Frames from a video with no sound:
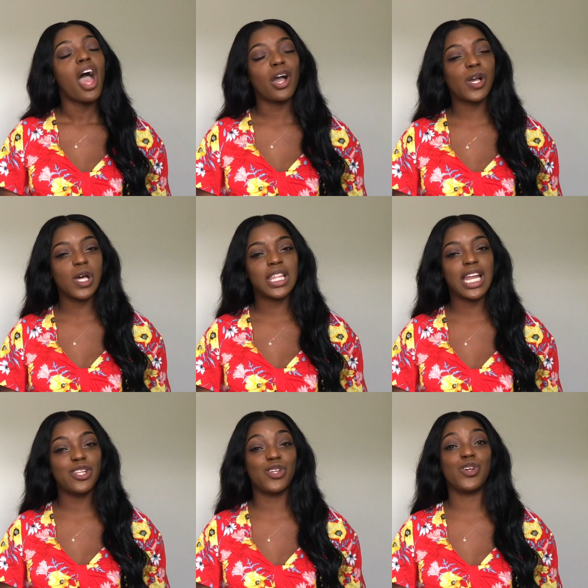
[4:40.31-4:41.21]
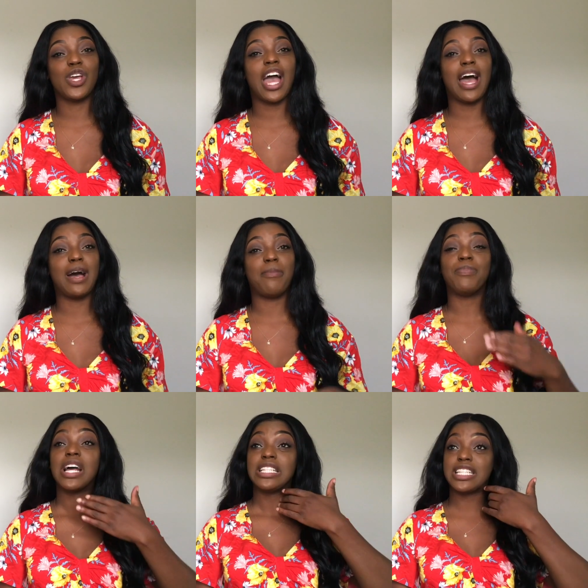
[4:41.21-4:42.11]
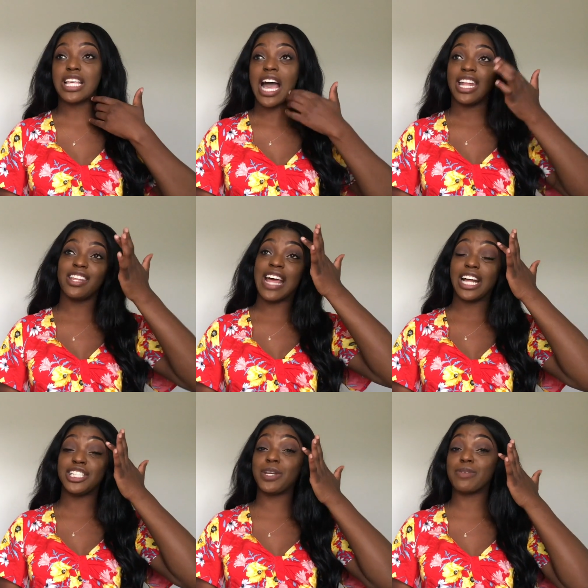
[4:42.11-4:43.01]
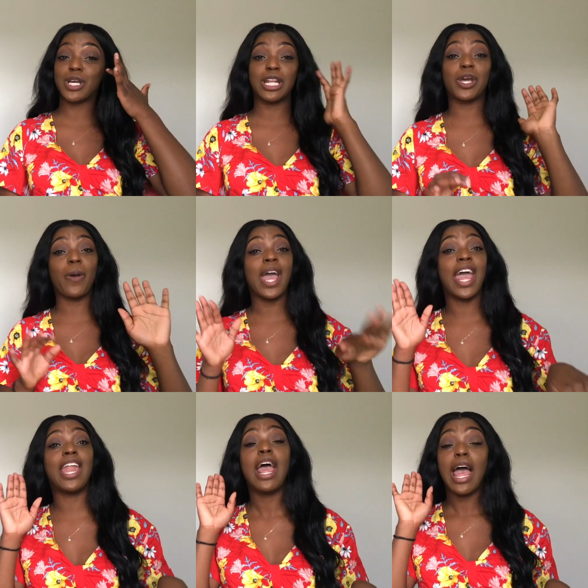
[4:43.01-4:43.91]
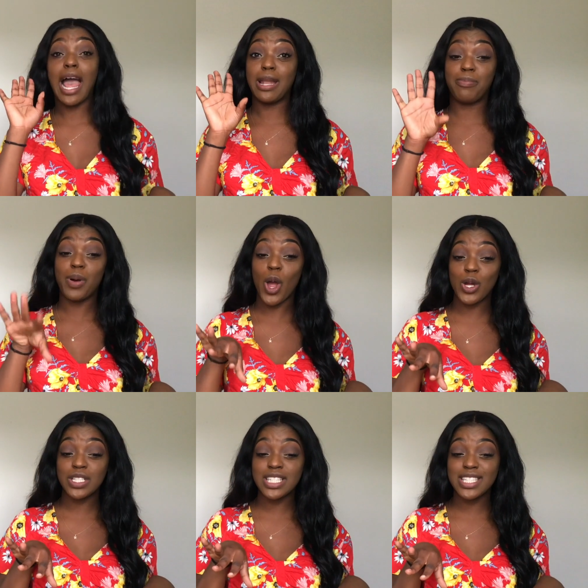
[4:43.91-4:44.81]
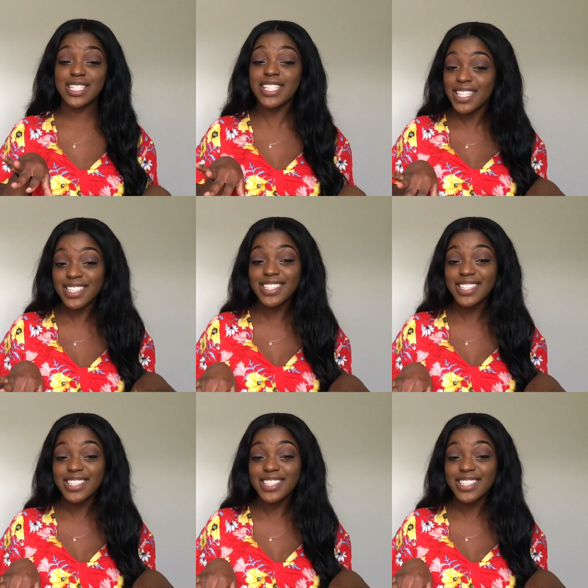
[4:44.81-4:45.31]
A girl that I knew decided that she was going to go ahead and post.